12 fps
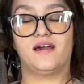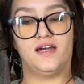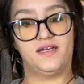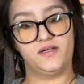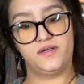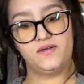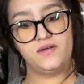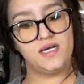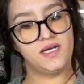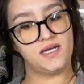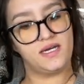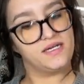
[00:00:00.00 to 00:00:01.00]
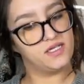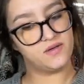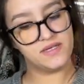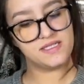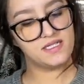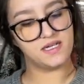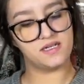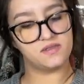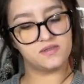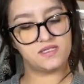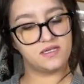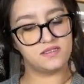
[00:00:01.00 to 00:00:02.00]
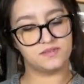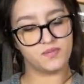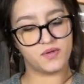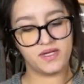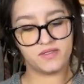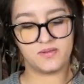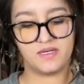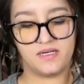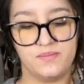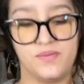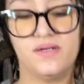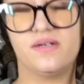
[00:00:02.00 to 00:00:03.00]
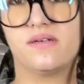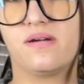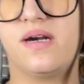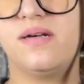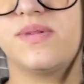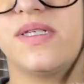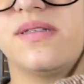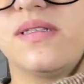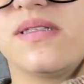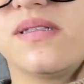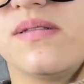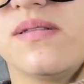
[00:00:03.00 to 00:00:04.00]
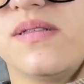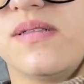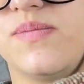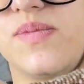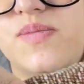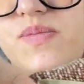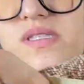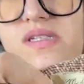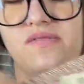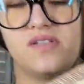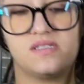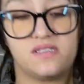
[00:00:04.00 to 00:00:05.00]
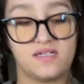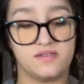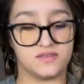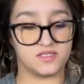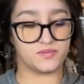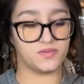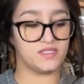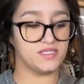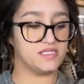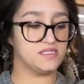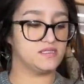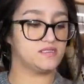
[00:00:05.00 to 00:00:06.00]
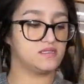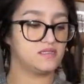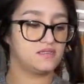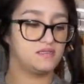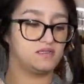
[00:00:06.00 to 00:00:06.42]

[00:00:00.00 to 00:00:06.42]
I know, I know I said I don't sell this brand well, but comps on this specific style looked pretty decent.